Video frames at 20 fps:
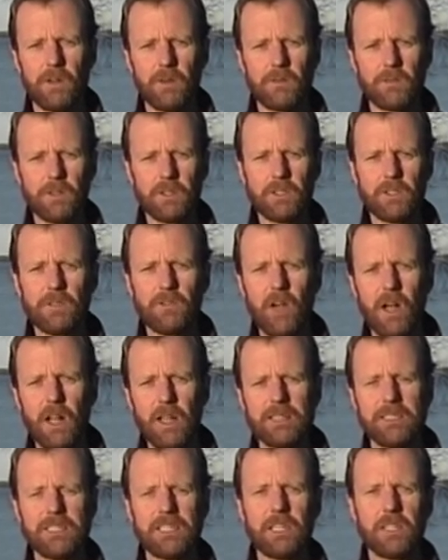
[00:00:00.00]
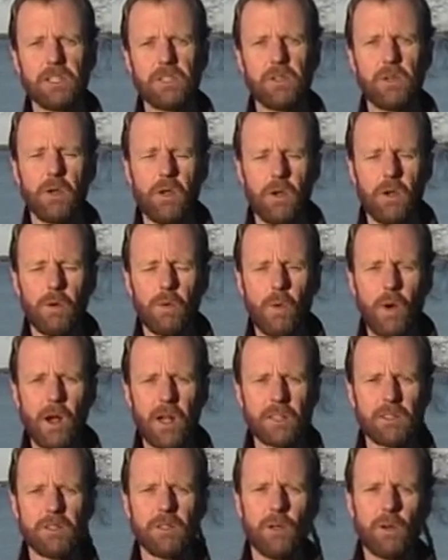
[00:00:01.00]
First of all, it says,
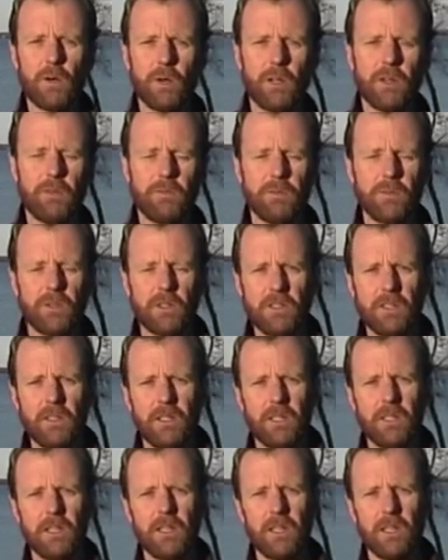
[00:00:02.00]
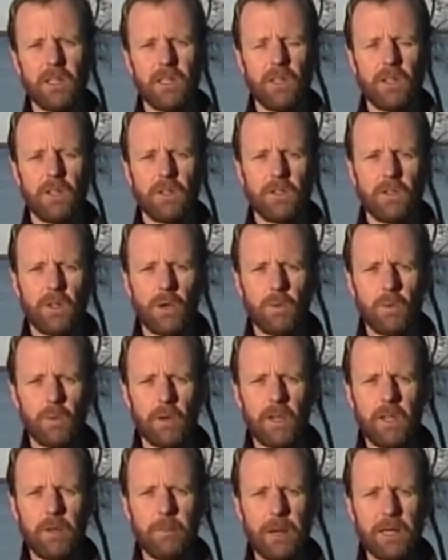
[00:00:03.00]
walk slower at first. Don't
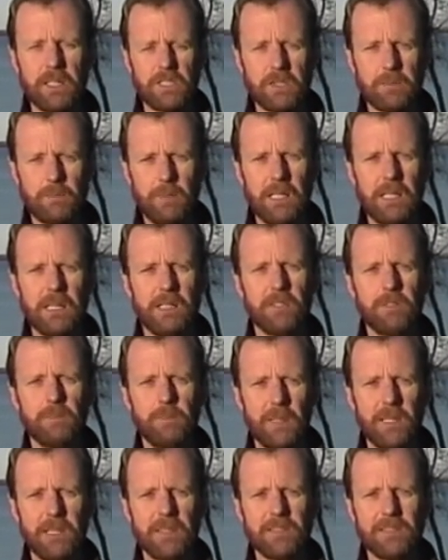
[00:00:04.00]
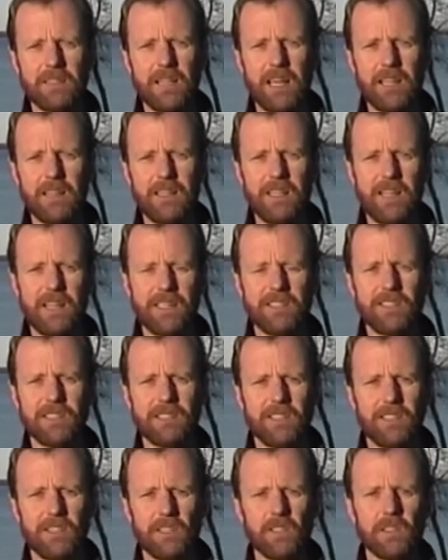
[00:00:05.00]
worry about speed. Speed is not the
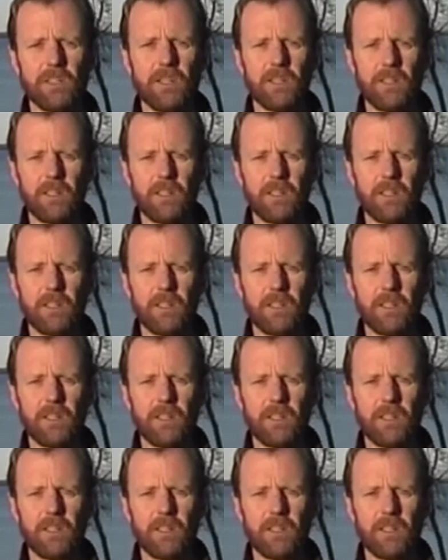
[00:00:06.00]
essence here.